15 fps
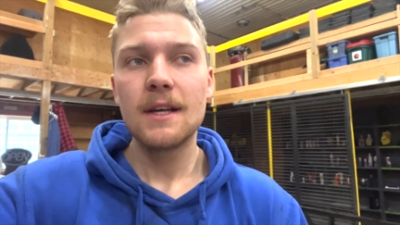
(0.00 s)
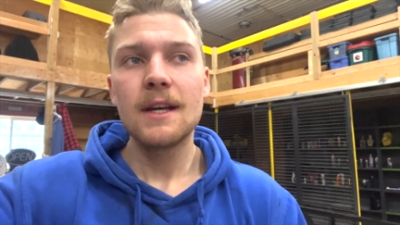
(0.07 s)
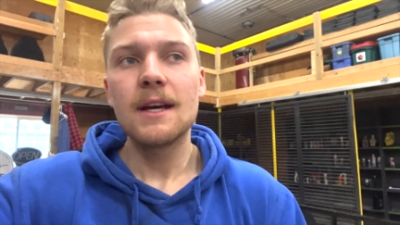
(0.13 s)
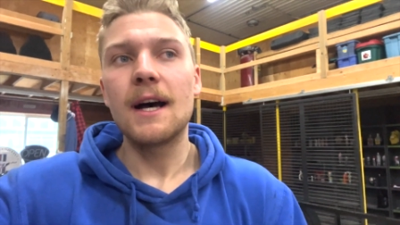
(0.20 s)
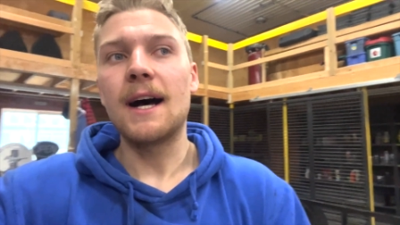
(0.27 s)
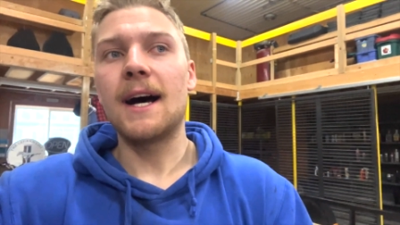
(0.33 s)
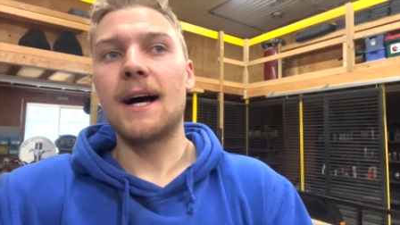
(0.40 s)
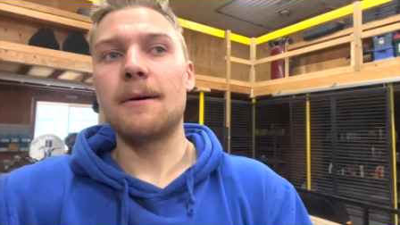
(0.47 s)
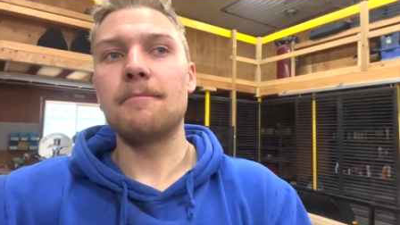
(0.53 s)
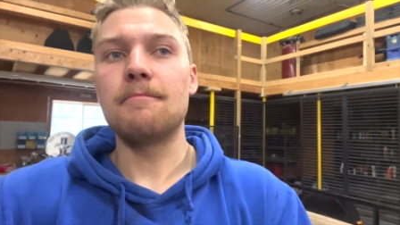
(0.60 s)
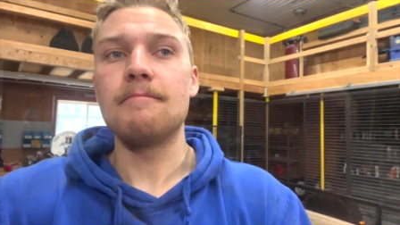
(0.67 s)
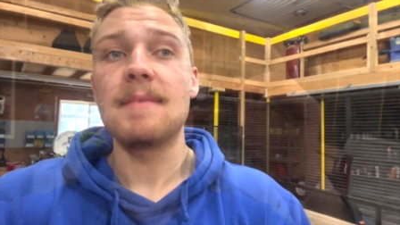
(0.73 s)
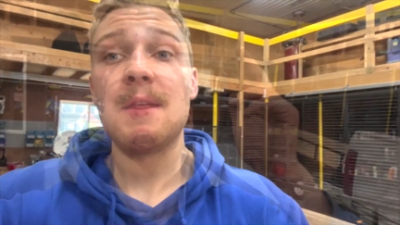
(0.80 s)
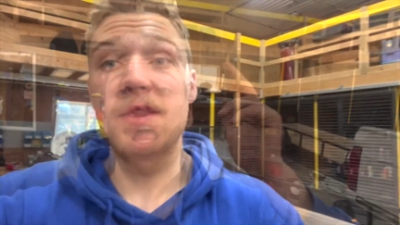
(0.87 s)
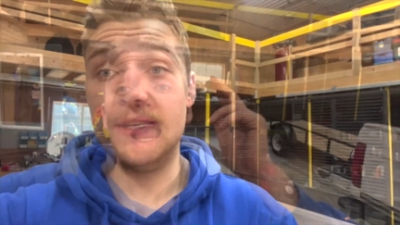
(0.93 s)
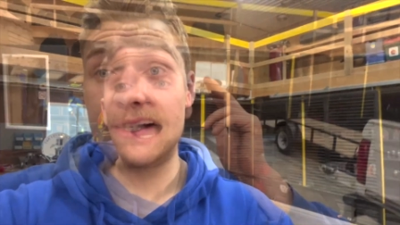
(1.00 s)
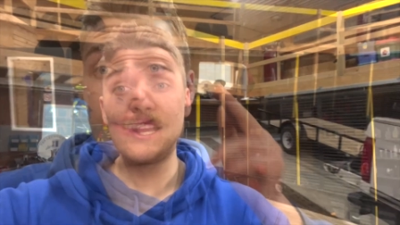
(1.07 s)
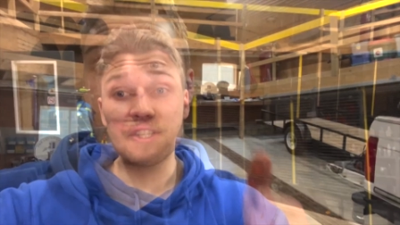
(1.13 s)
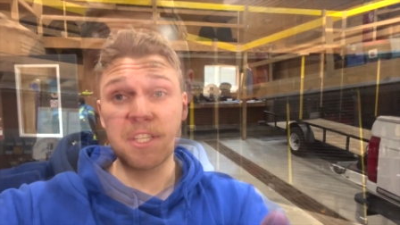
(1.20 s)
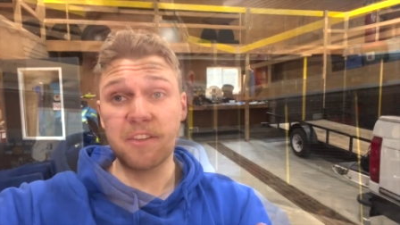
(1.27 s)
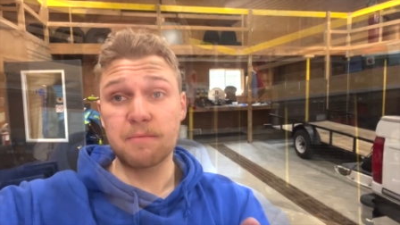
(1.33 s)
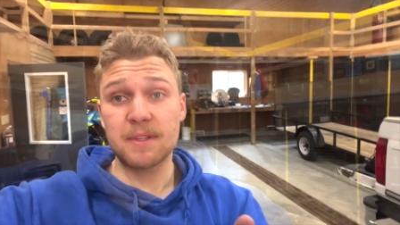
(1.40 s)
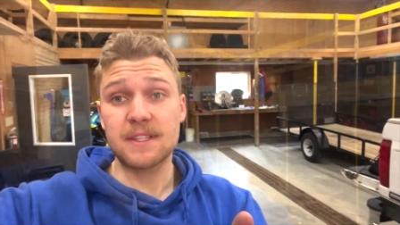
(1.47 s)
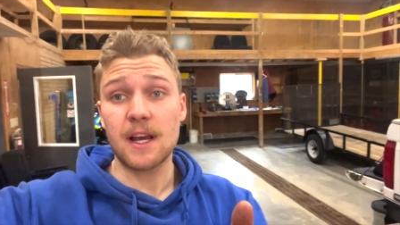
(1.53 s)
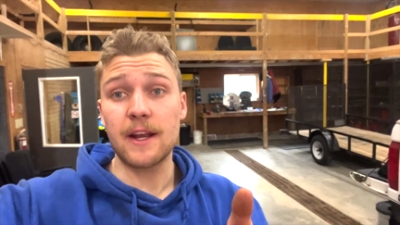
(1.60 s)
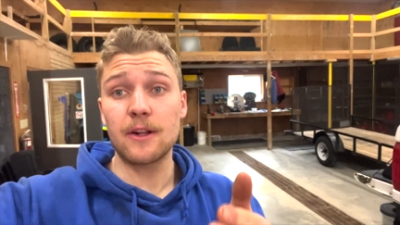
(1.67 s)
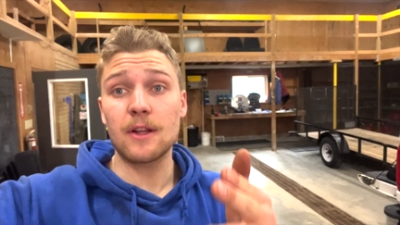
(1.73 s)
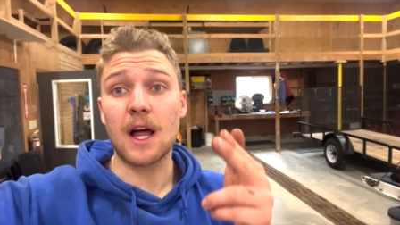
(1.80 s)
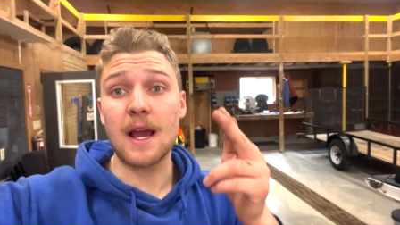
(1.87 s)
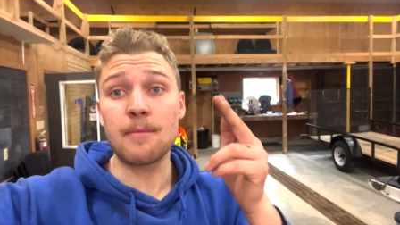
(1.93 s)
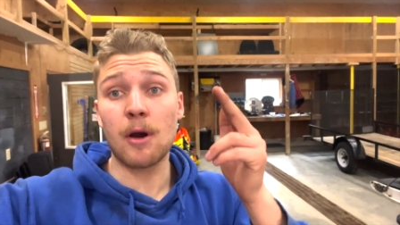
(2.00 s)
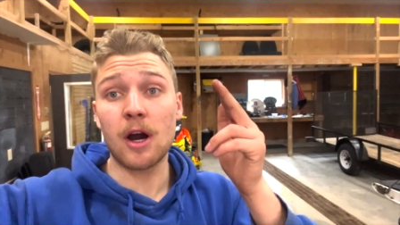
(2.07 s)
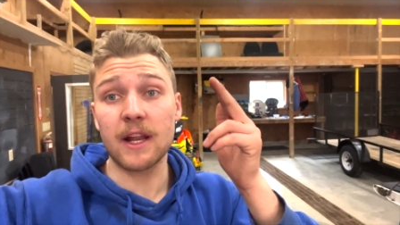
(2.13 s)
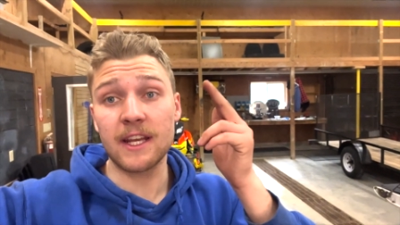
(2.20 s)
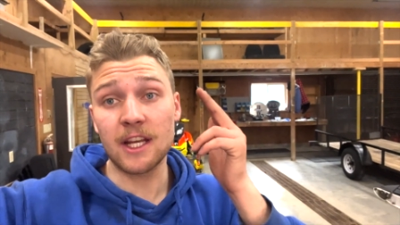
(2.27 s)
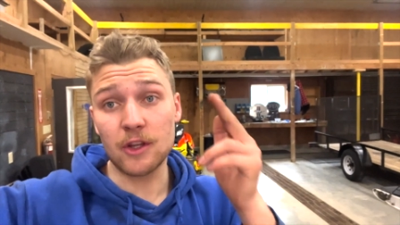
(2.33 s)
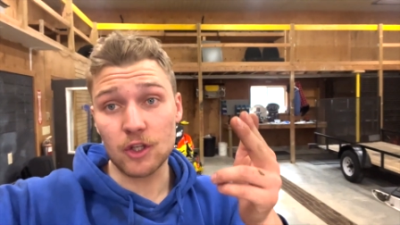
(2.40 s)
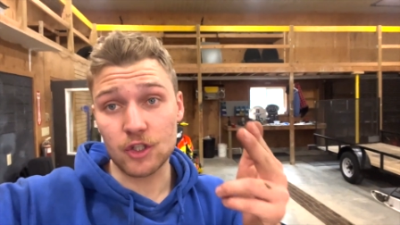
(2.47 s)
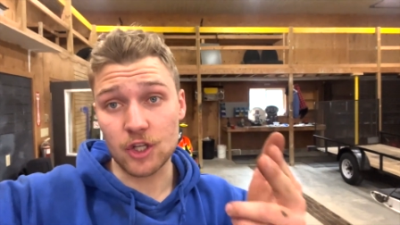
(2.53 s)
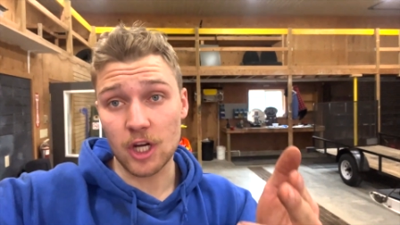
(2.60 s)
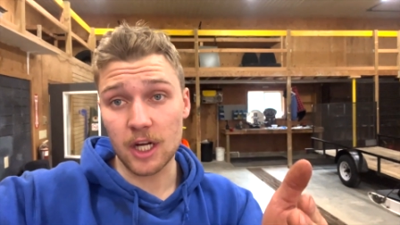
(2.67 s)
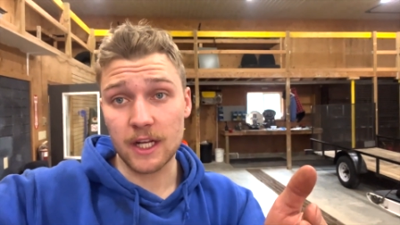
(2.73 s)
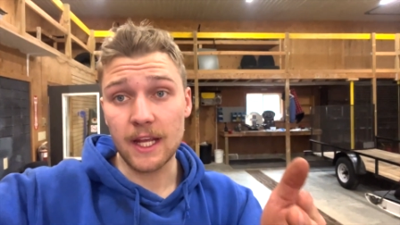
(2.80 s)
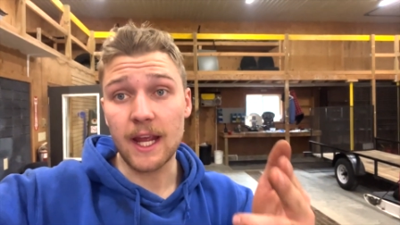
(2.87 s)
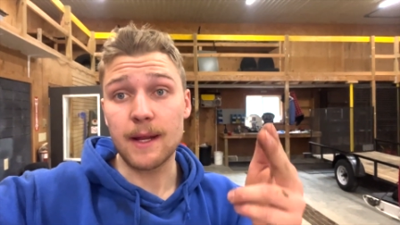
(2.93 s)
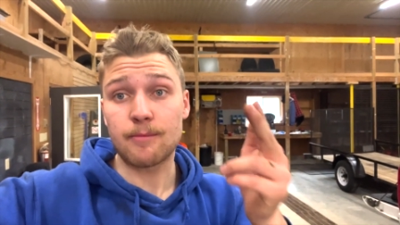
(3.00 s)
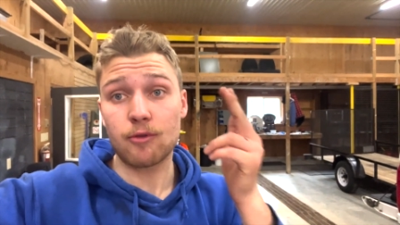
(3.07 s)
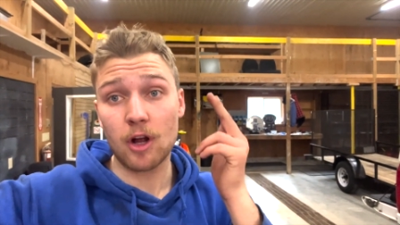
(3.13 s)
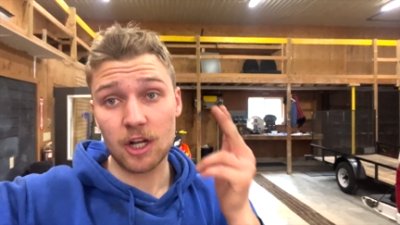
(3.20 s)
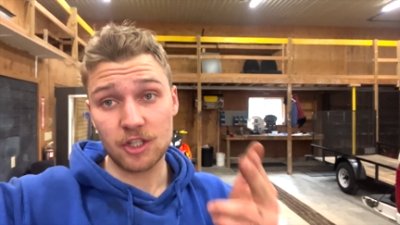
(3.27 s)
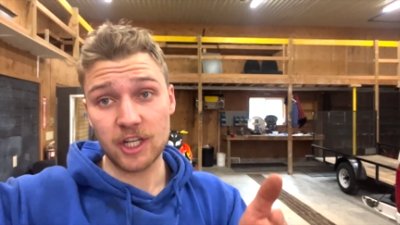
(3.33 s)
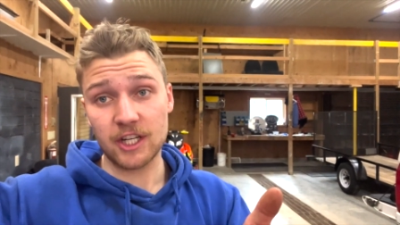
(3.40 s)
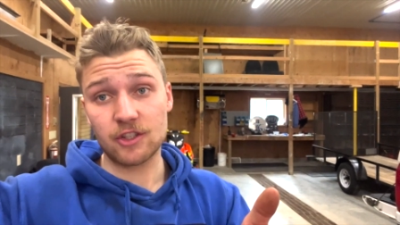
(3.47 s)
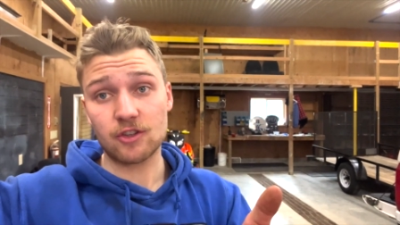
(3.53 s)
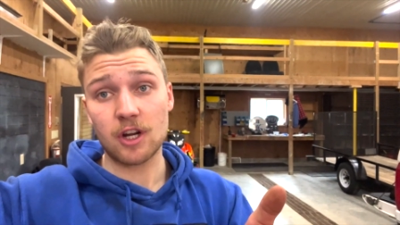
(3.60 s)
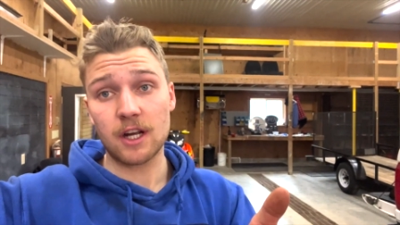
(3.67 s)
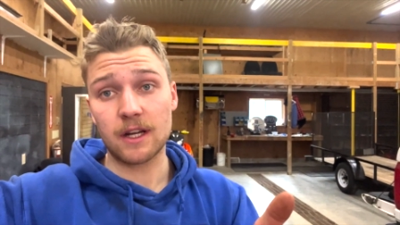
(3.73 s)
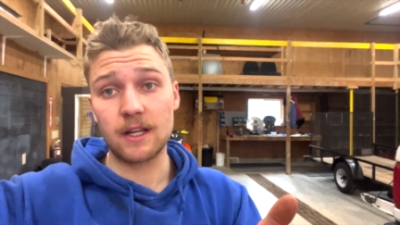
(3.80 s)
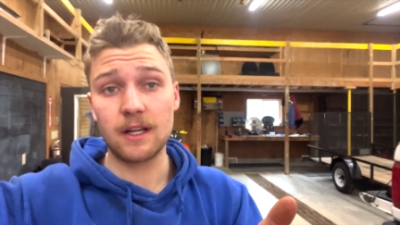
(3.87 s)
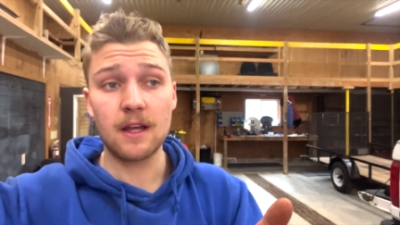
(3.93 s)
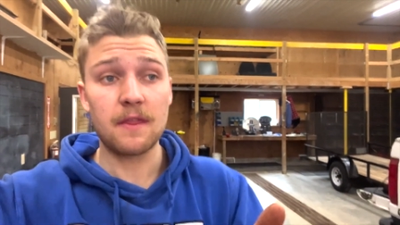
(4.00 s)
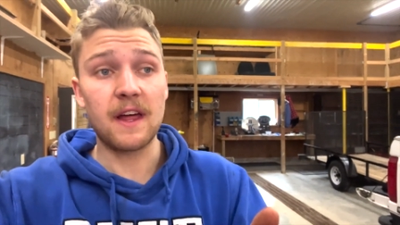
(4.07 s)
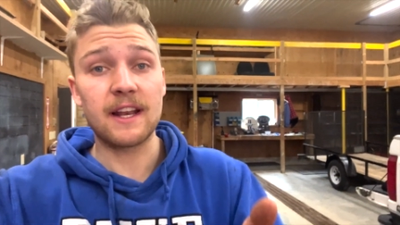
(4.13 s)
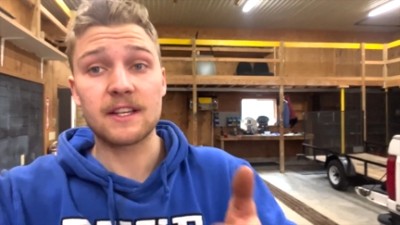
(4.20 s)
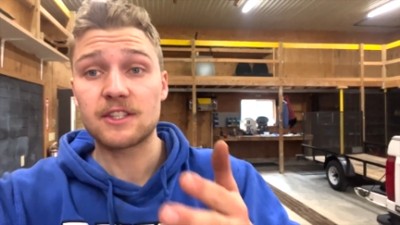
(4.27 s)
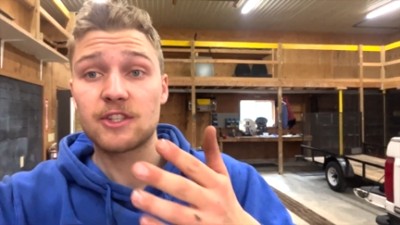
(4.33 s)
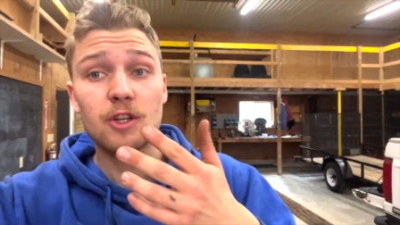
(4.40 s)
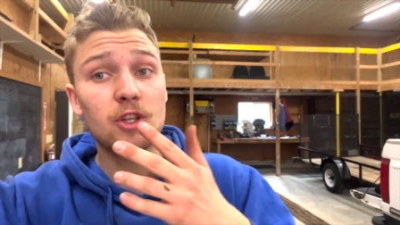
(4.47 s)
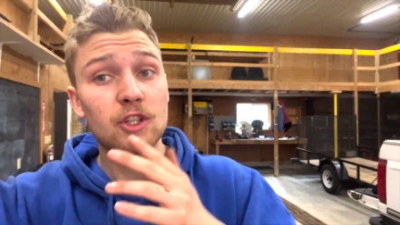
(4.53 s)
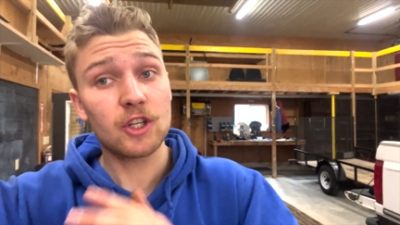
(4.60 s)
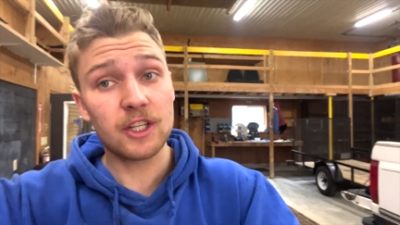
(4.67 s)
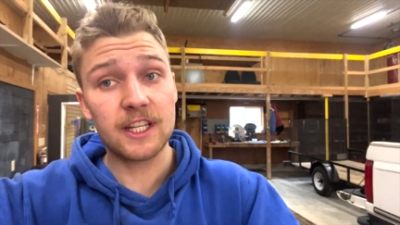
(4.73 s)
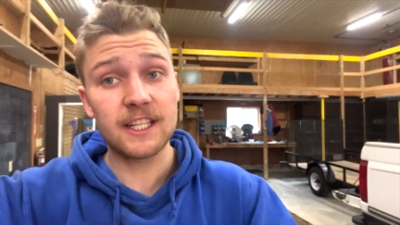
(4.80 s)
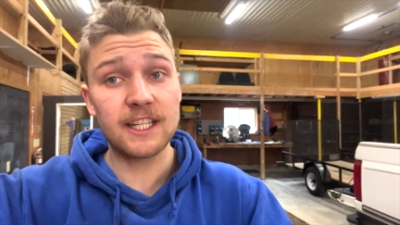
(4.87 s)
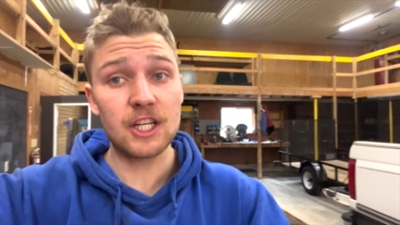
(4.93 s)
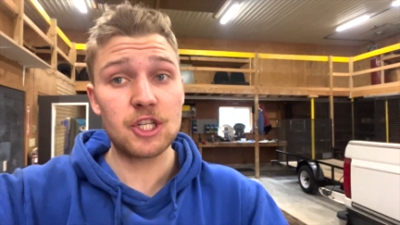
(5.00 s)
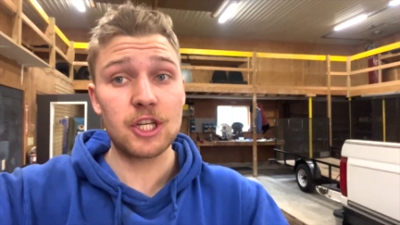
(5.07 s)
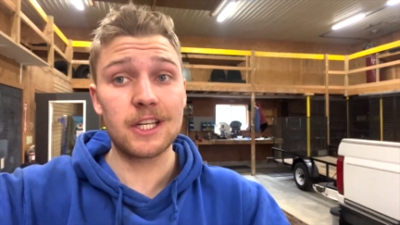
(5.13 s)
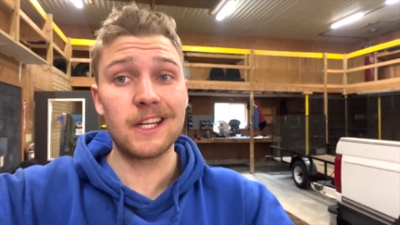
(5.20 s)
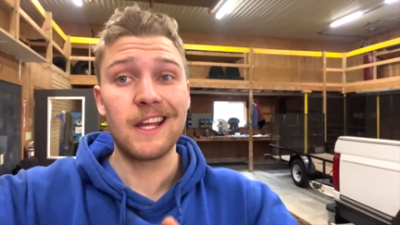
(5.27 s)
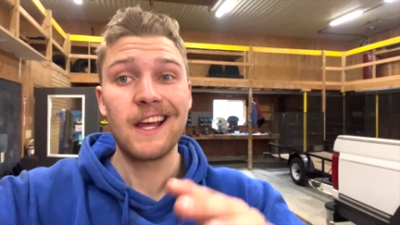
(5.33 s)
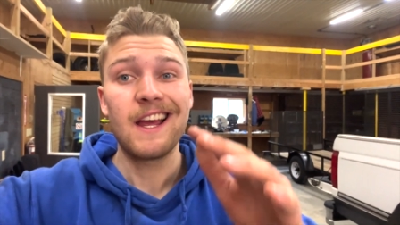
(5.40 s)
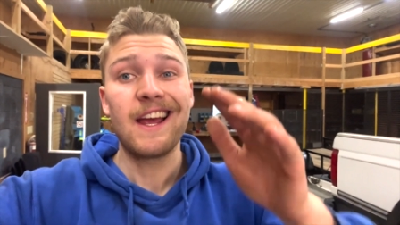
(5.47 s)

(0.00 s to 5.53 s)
And as you see from the title, I bought another truck, a project truck that is still in good condition,